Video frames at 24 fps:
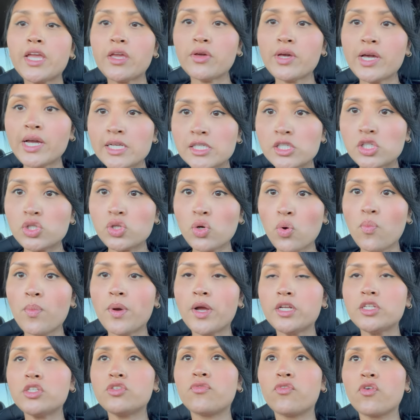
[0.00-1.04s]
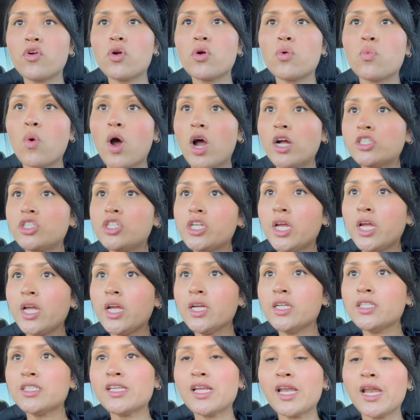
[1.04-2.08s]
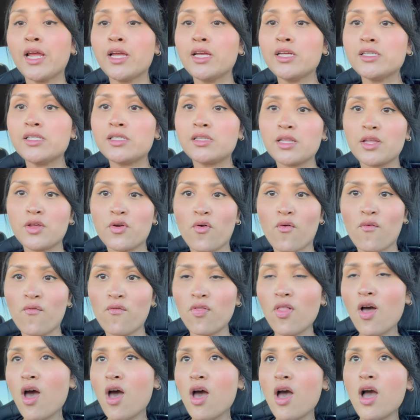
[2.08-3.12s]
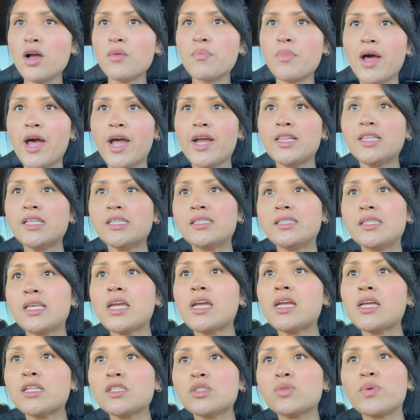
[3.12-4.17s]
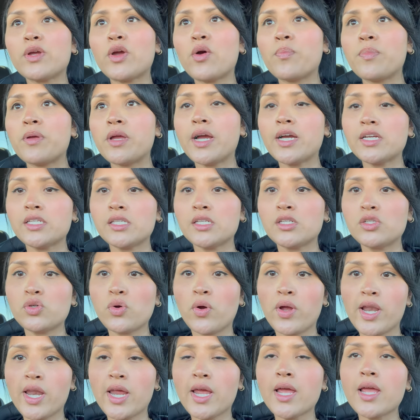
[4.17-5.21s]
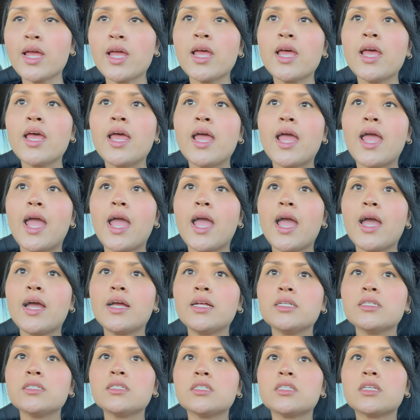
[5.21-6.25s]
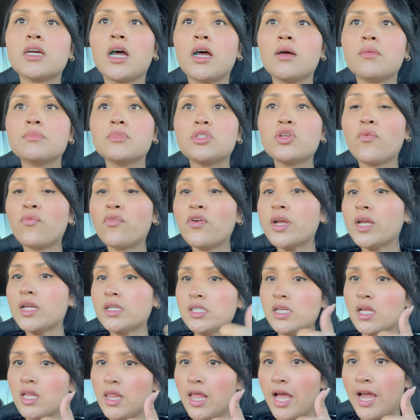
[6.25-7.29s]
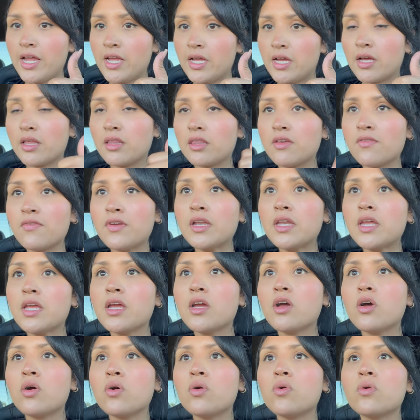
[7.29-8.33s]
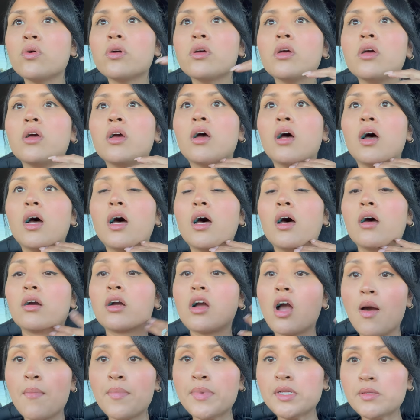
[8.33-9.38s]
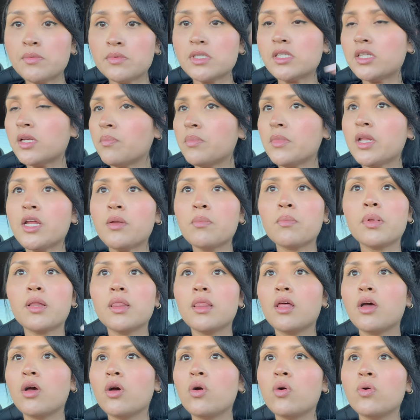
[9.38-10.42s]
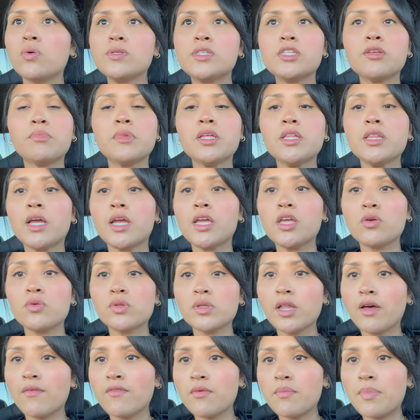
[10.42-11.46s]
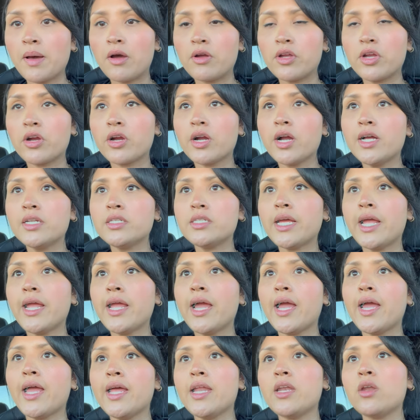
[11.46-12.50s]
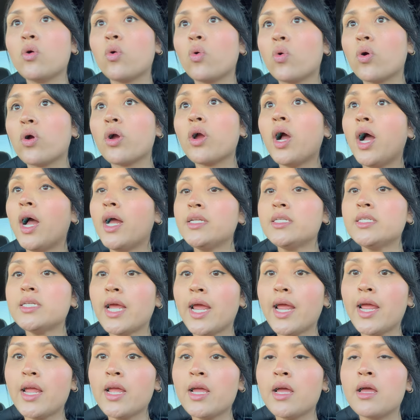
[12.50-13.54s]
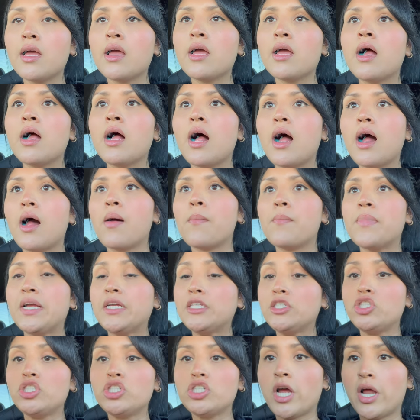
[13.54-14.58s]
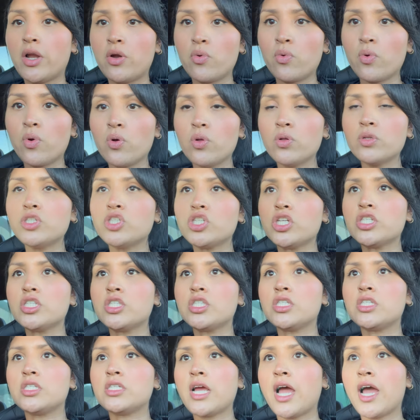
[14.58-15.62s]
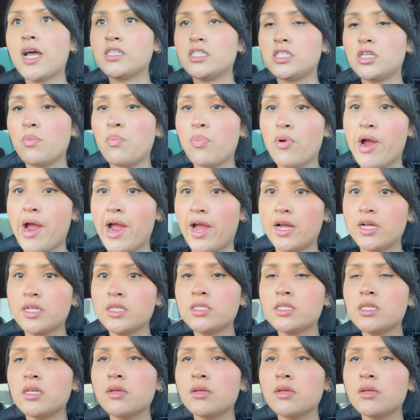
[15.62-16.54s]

you guys so much for watching today's little vlog behind the scenes we hope you guys enjoyed it and um, don't forget to like the video uh, comment something below, something that you love about your Hyundai N or Hyundai um, in general, just as a brand.